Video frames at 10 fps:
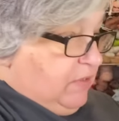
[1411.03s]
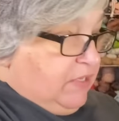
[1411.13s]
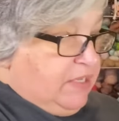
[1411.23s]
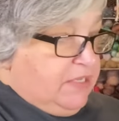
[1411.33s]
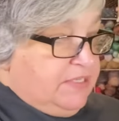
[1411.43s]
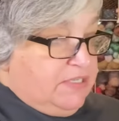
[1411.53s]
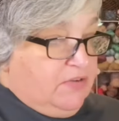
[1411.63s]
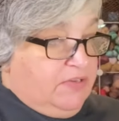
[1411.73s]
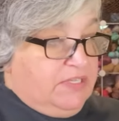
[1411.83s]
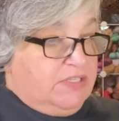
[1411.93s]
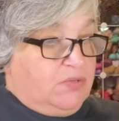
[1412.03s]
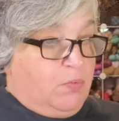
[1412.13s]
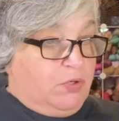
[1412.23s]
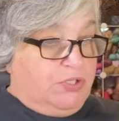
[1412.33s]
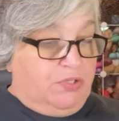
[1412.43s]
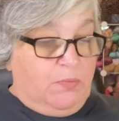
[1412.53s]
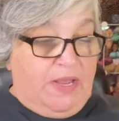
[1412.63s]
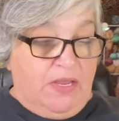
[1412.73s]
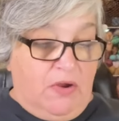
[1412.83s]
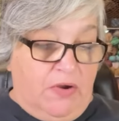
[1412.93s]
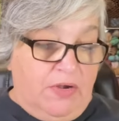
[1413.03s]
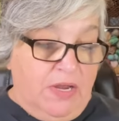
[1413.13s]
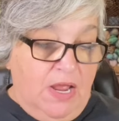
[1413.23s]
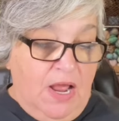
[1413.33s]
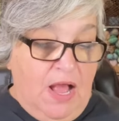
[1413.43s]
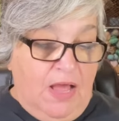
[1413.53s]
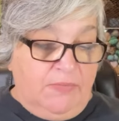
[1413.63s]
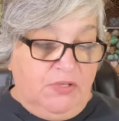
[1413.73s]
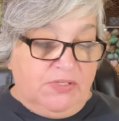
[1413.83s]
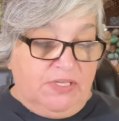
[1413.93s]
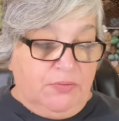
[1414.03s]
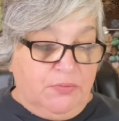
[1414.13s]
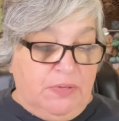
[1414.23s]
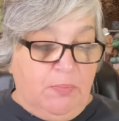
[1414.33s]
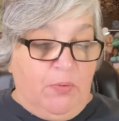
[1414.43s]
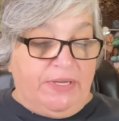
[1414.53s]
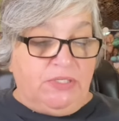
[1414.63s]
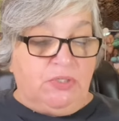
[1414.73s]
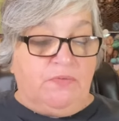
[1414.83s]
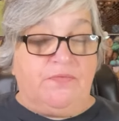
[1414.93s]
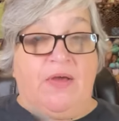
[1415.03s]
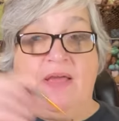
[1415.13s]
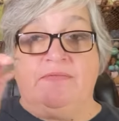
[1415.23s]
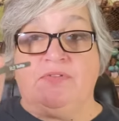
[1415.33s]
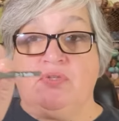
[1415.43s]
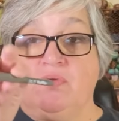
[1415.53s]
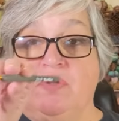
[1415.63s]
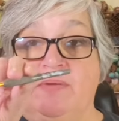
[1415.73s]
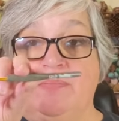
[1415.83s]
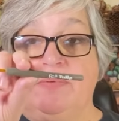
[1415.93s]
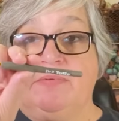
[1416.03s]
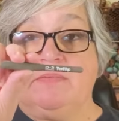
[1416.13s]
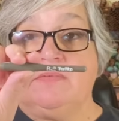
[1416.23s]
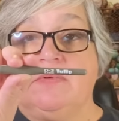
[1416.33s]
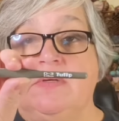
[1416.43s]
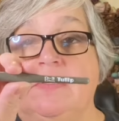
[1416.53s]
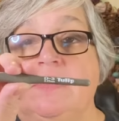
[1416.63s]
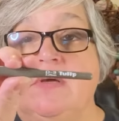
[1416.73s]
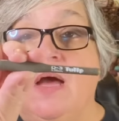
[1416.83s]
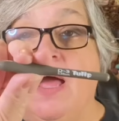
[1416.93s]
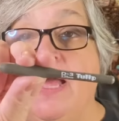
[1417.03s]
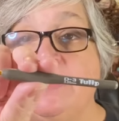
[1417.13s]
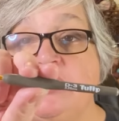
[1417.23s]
considering this is a worsted weight yarn. I'm using a 3.25 tulip, and